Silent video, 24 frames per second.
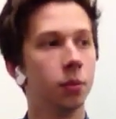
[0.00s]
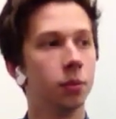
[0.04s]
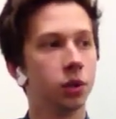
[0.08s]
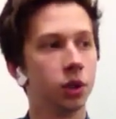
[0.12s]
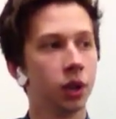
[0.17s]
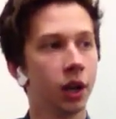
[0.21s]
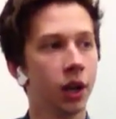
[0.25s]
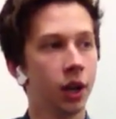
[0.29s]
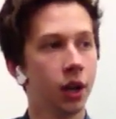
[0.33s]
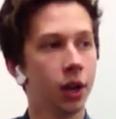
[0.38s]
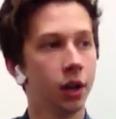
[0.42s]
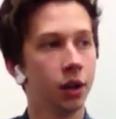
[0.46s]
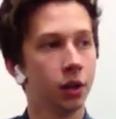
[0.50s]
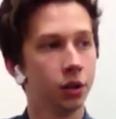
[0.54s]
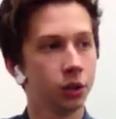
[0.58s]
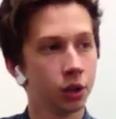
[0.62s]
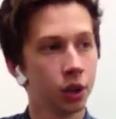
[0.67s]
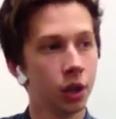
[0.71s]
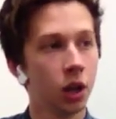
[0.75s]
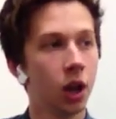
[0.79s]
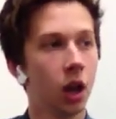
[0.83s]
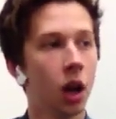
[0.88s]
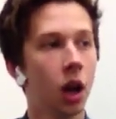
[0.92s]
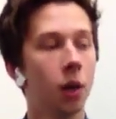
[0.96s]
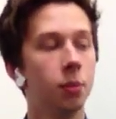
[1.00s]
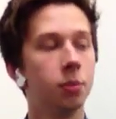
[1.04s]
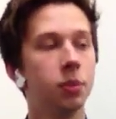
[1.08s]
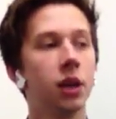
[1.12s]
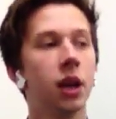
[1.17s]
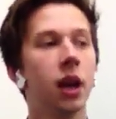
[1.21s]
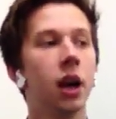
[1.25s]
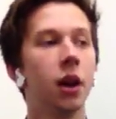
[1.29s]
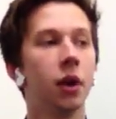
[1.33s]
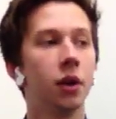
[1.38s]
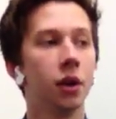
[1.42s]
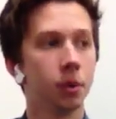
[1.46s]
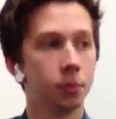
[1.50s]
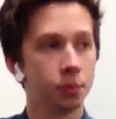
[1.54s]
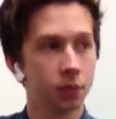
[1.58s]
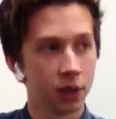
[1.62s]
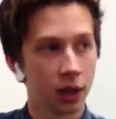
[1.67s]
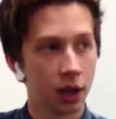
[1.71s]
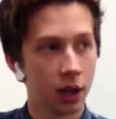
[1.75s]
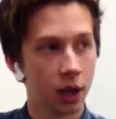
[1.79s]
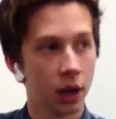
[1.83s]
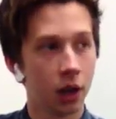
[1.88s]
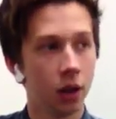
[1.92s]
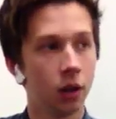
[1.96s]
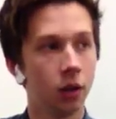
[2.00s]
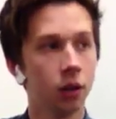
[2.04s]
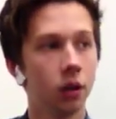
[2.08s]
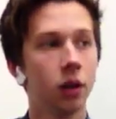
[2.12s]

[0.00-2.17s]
change, up, down, down,